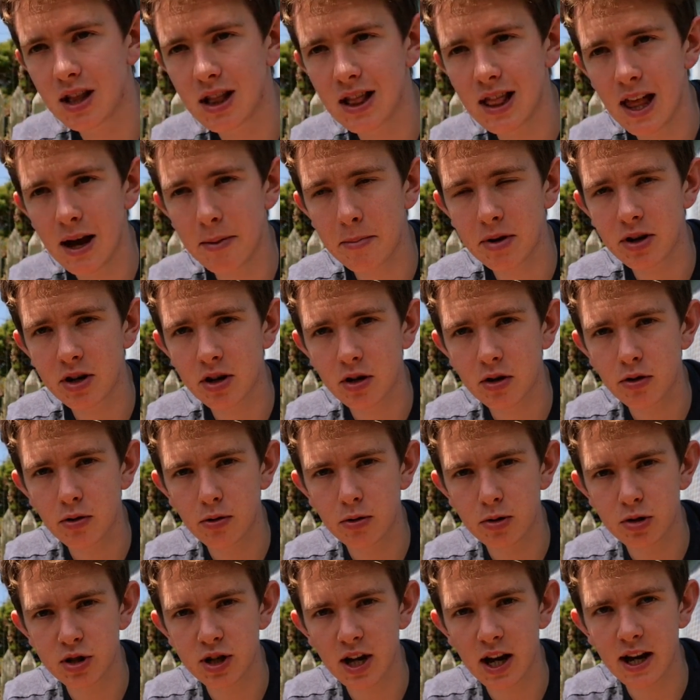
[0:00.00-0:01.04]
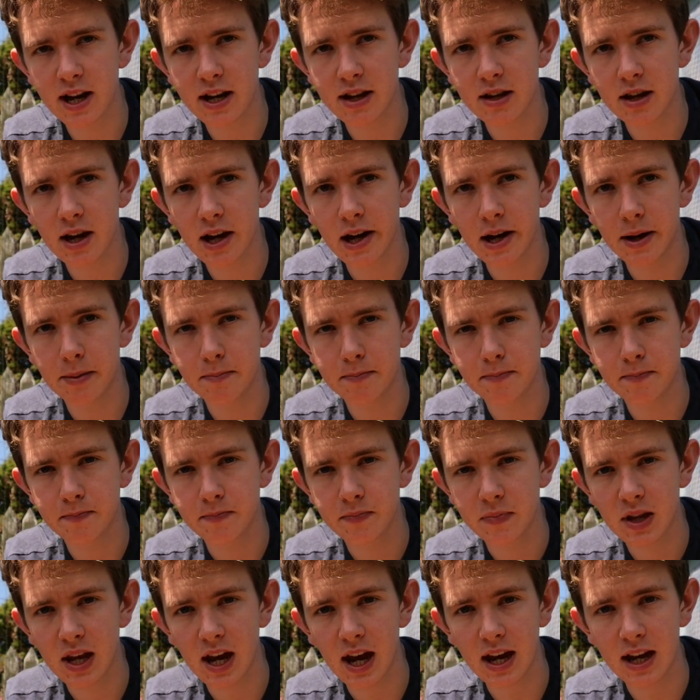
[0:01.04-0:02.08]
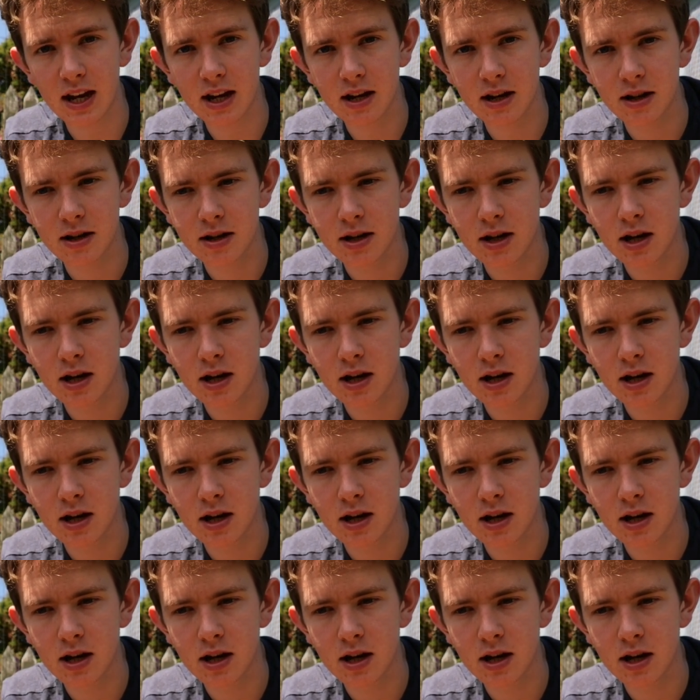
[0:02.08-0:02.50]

lemon and courgette cake,